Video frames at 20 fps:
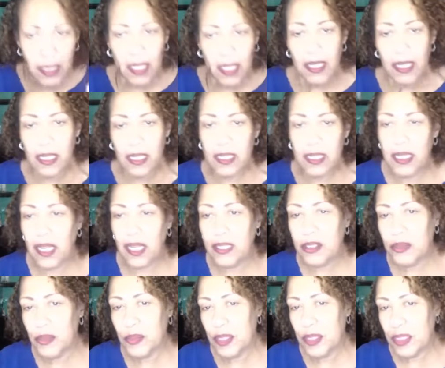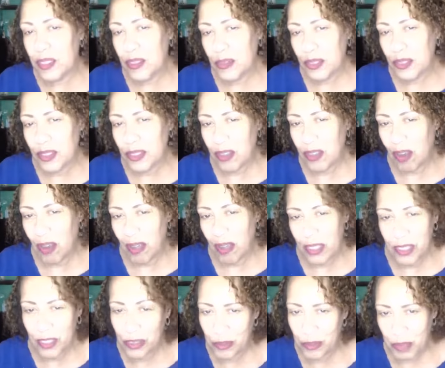And that's what you saw as
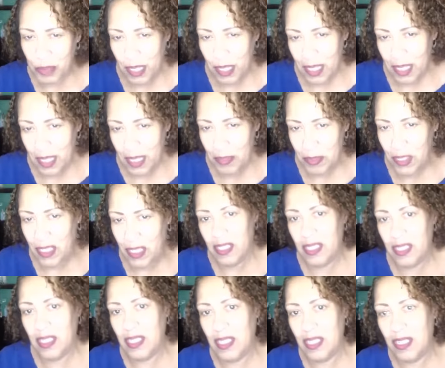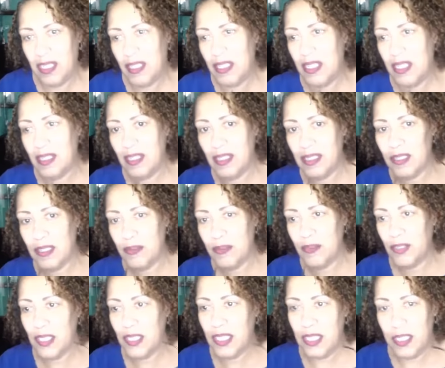you came in the
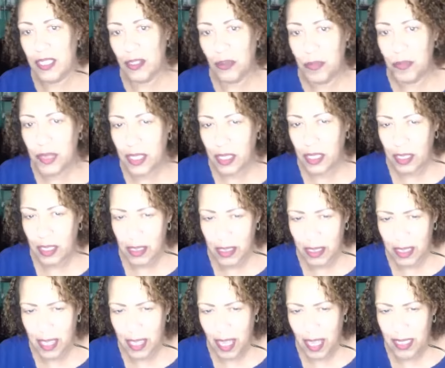video, because that